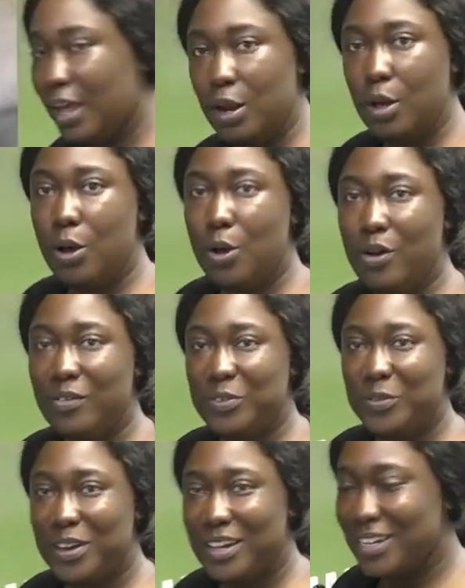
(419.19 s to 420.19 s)
hello
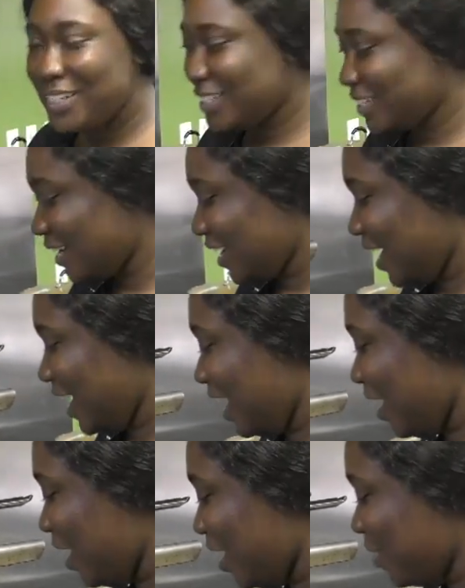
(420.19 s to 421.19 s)
everyone,
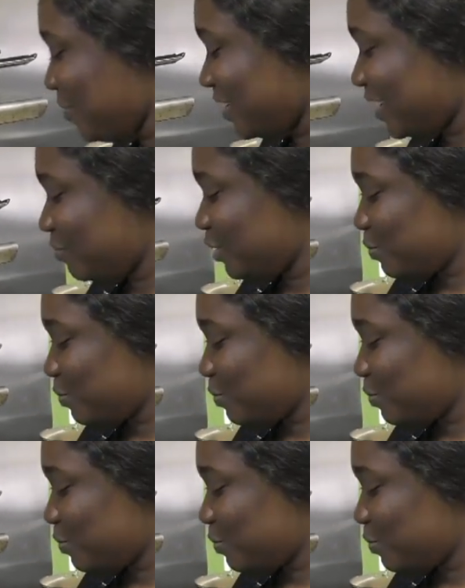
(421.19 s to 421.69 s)
my name